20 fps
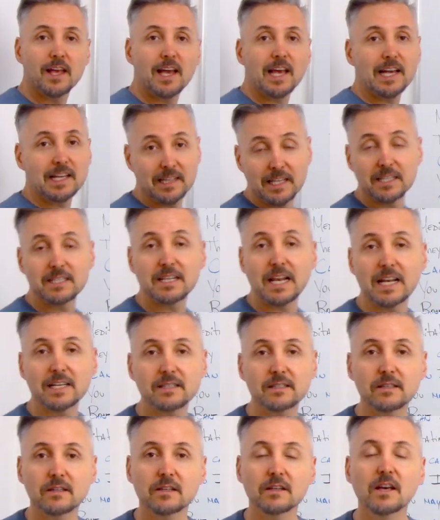In this
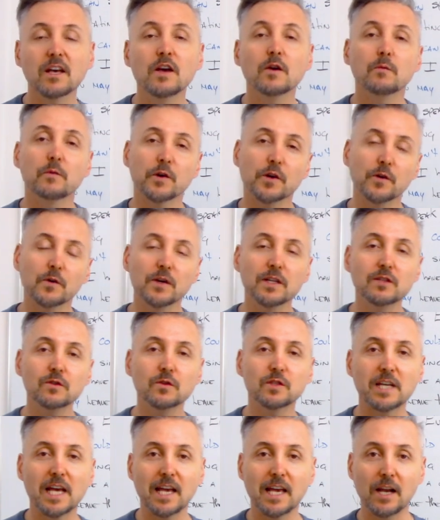lesson, we're going to
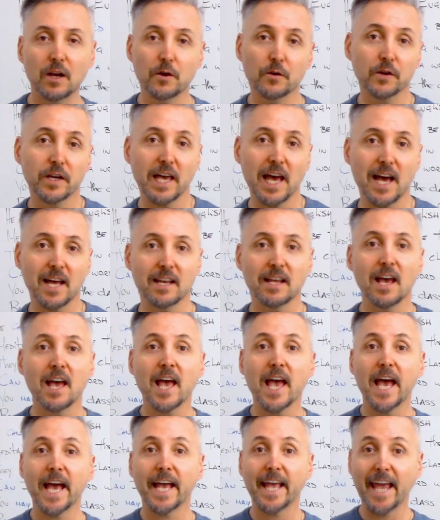take a look at
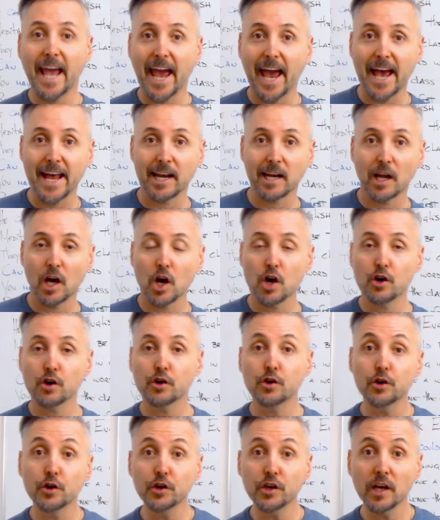can,
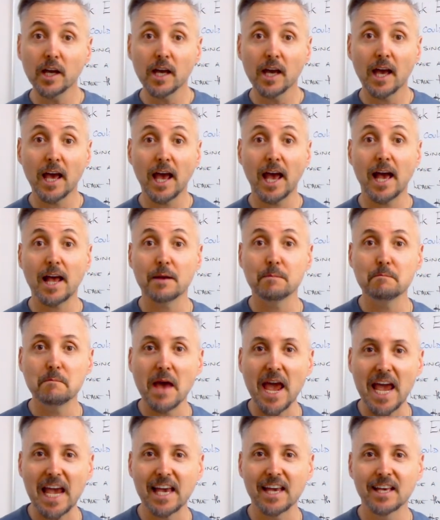could, and
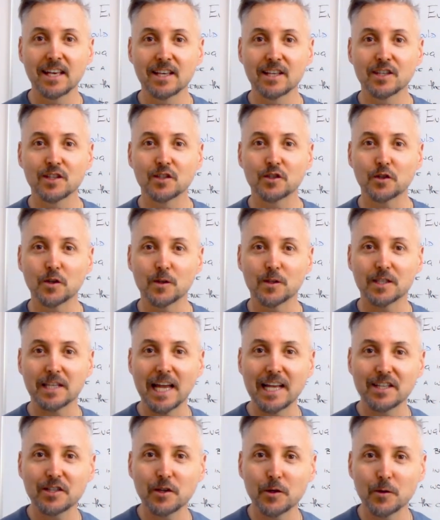may. So
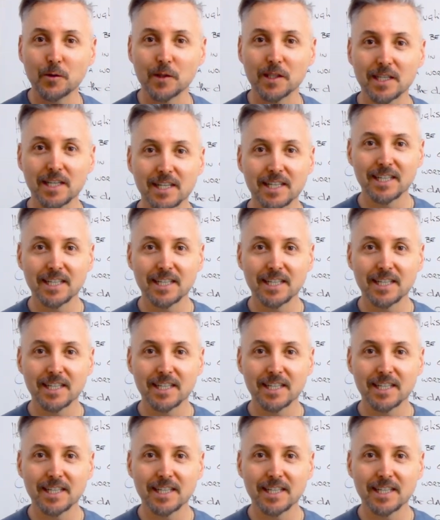stay tuned.